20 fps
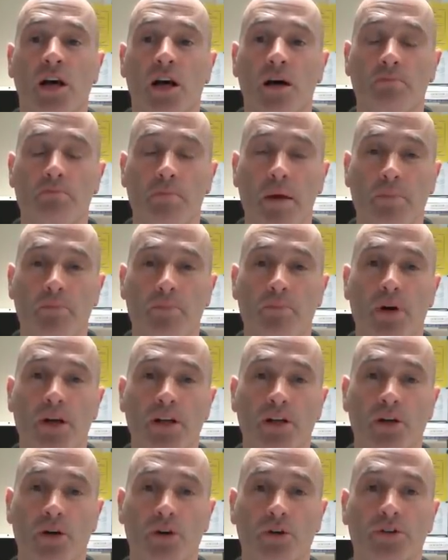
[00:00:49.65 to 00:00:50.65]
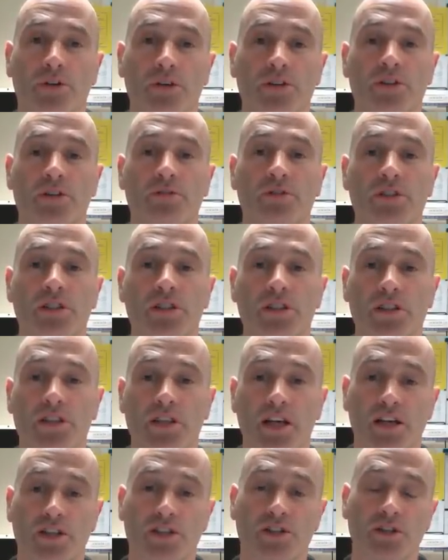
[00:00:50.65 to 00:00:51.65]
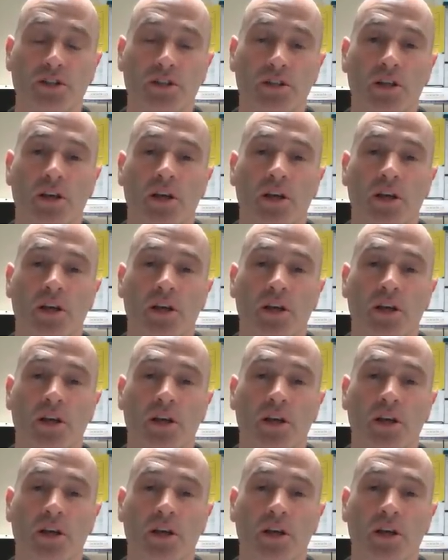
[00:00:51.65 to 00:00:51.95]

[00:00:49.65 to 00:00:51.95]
and membrane conductivity detection.